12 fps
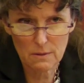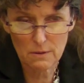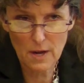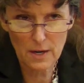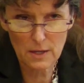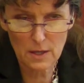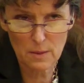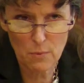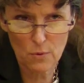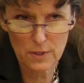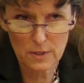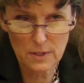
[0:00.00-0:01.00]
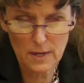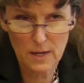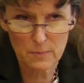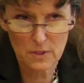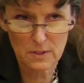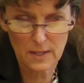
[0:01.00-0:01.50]
Not at any point in
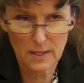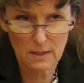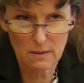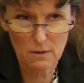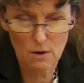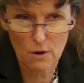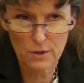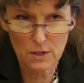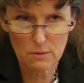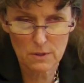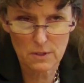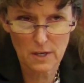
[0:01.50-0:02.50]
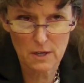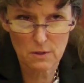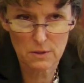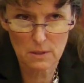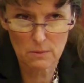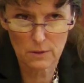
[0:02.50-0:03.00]
time did they call you and tell you
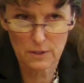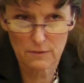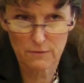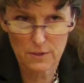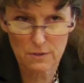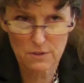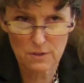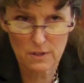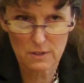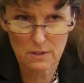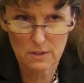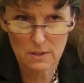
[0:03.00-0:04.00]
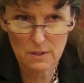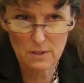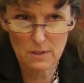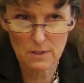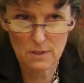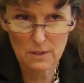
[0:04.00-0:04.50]
that they were looking for
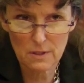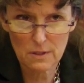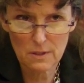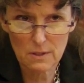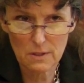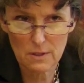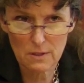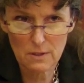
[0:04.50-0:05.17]
your son?